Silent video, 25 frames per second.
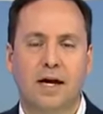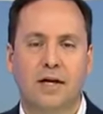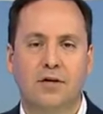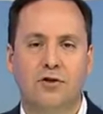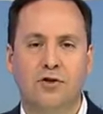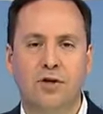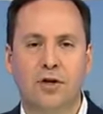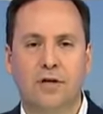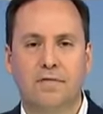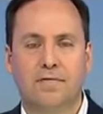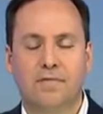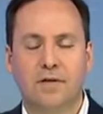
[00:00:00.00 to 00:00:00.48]

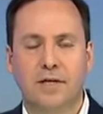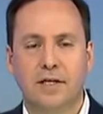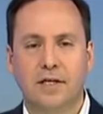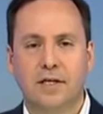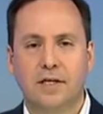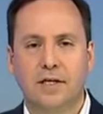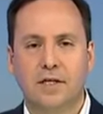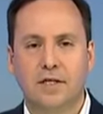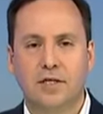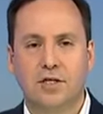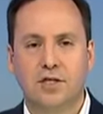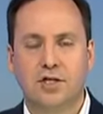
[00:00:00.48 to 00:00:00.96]

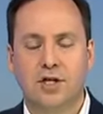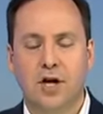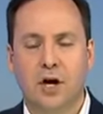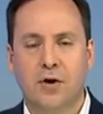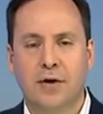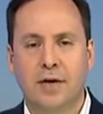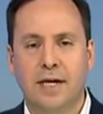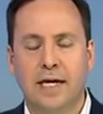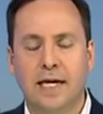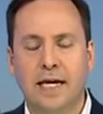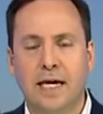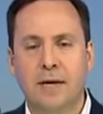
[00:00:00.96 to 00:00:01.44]
dutifully
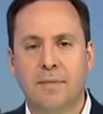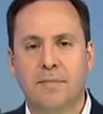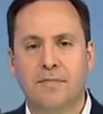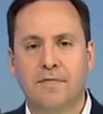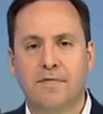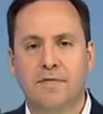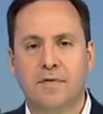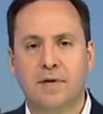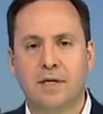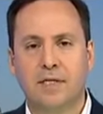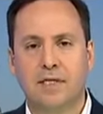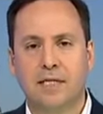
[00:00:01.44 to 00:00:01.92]
shown him,
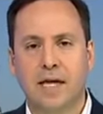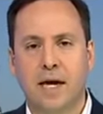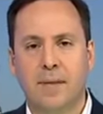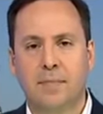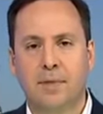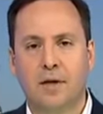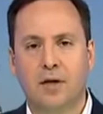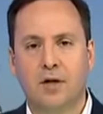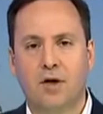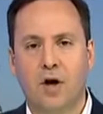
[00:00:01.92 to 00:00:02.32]
for example,